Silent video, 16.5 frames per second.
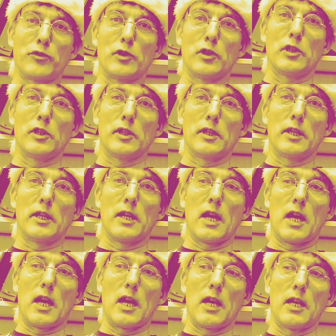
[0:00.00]
for
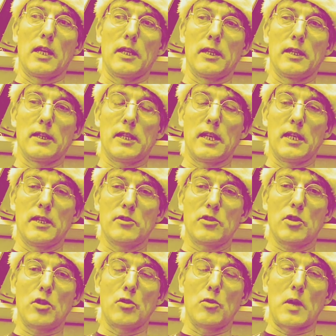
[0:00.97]

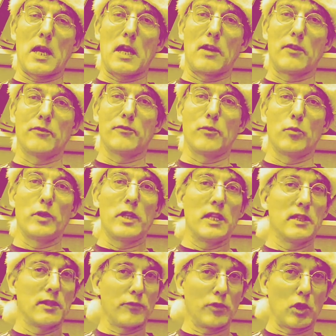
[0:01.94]
kids who have
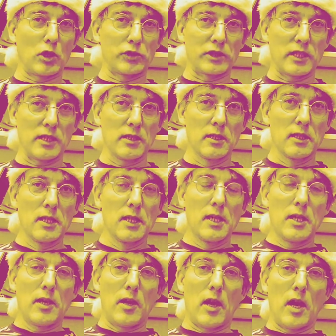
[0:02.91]
reading difficulty
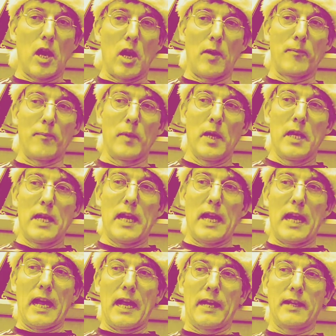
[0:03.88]
and
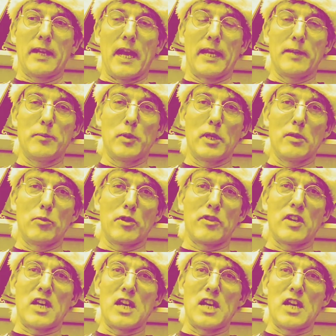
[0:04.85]
anybody with a